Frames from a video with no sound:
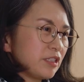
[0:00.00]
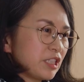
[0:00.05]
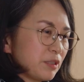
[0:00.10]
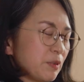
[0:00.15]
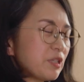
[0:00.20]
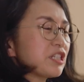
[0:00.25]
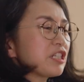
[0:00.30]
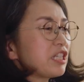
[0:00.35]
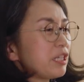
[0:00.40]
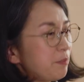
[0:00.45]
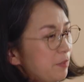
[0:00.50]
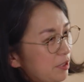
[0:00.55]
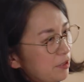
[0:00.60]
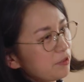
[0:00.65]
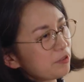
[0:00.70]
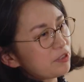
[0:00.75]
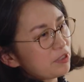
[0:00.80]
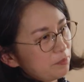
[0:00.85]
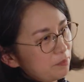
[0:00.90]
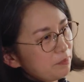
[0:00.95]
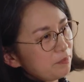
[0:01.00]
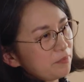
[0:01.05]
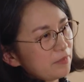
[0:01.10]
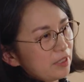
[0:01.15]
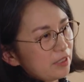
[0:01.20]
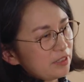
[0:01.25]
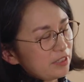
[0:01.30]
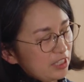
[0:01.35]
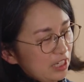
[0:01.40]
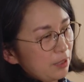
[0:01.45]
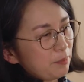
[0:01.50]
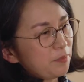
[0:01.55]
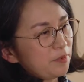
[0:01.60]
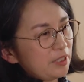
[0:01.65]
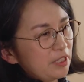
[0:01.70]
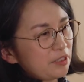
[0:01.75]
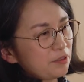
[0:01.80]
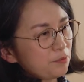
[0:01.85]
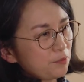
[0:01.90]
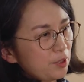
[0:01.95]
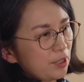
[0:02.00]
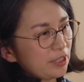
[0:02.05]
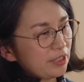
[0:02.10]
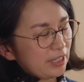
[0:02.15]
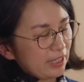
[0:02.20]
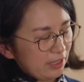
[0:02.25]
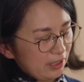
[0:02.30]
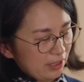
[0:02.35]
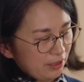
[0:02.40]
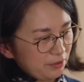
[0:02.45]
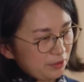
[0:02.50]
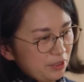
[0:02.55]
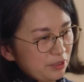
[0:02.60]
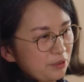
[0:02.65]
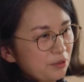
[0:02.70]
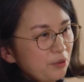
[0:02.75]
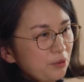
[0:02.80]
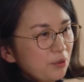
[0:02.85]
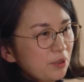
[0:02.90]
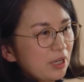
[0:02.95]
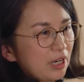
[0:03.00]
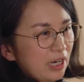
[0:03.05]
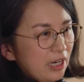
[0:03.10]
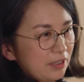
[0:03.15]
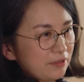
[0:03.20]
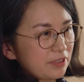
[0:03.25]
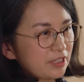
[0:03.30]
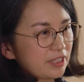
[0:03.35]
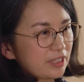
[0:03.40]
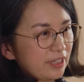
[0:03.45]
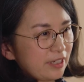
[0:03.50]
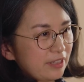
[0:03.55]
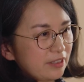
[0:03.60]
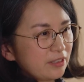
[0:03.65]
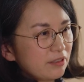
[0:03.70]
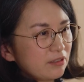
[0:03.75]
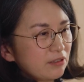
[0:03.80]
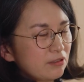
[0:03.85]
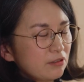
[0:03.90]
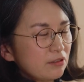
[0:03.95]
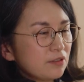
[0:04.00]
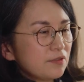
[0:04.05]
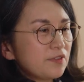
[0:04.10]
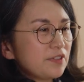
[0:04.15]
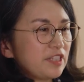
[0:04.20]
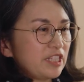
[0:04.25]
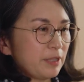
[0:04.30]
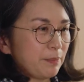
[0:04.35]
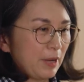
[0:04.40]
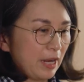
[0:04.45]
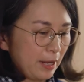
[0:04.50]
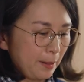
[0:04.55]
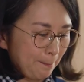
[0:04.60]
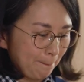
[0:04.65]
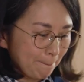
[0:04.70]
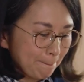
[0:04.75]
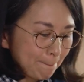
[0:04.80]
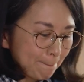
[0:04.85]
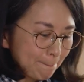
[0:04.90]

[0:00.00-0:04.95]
especially because Japanese weren't allowed to go outside of Japan.